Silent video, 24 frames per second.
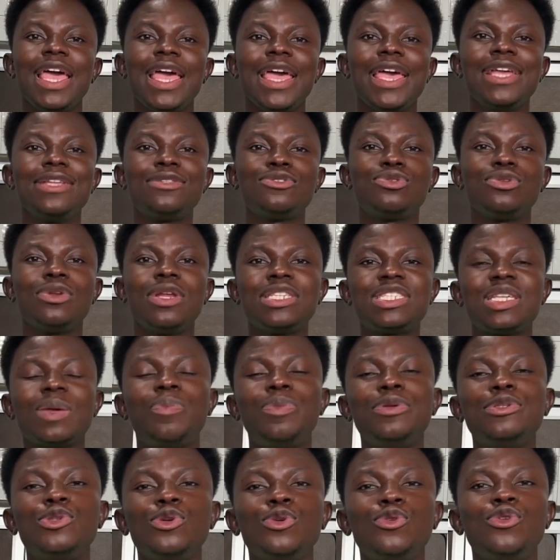In today's
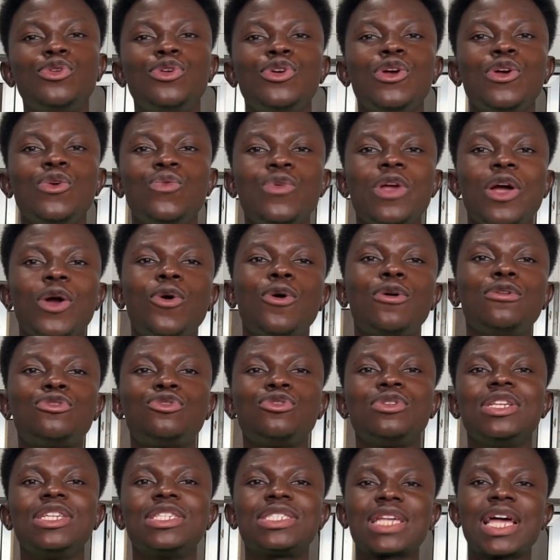episode, we are going to
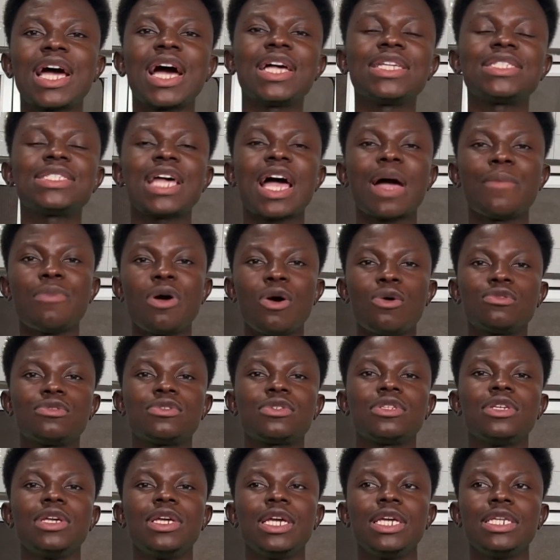discuss about
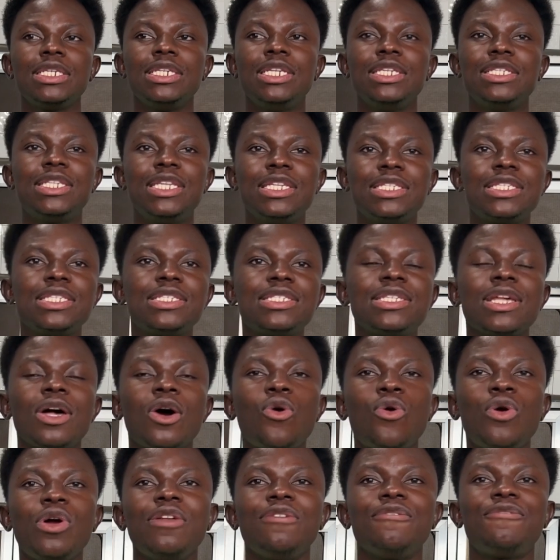diseases
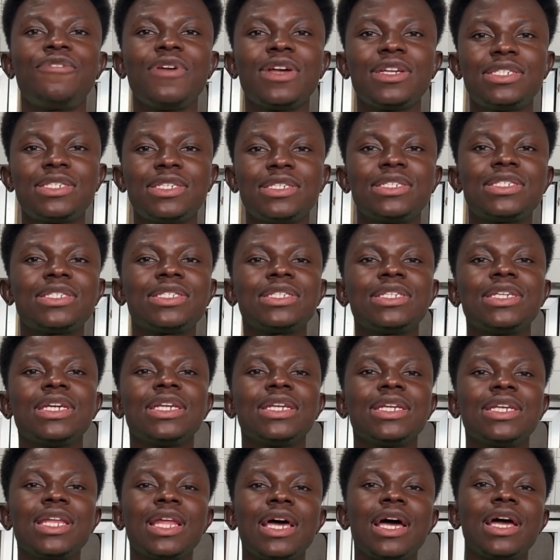or infections
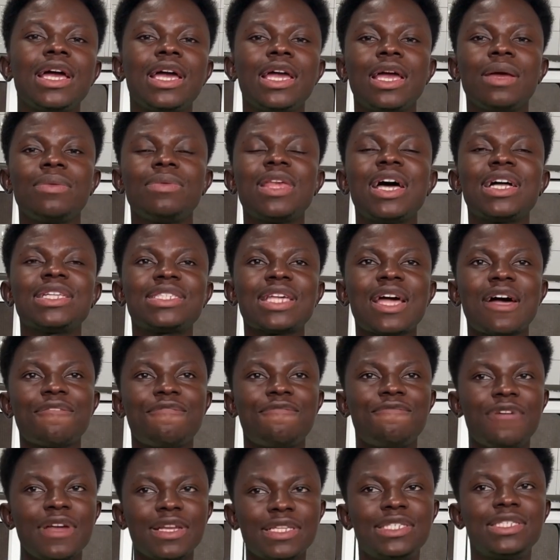that
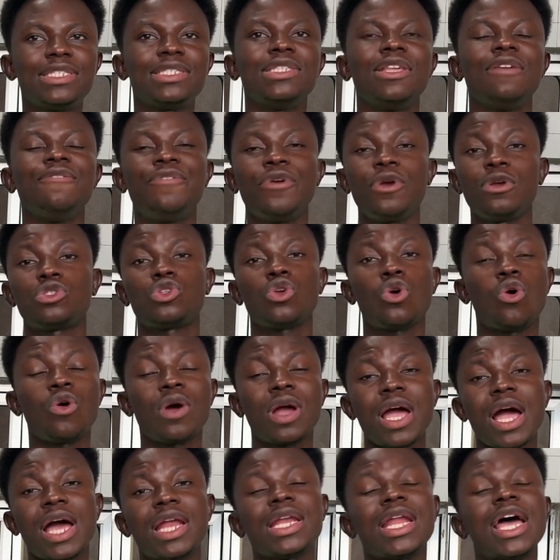affect the various
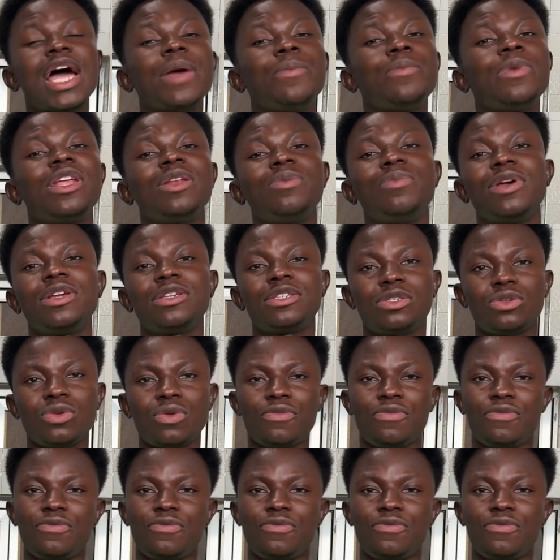organs I made mention of.